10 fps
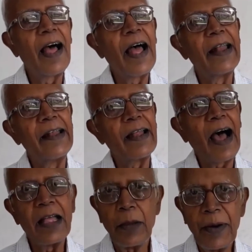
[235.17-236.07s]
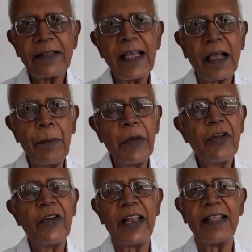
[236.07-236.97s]
and Adivasi
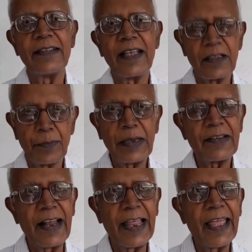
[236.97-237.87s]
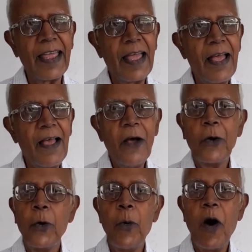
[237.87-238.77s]
communities especially,
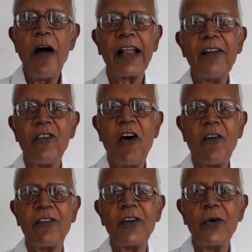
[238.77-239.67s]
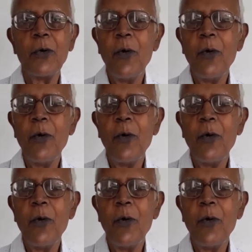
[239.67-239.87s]
who are involved, who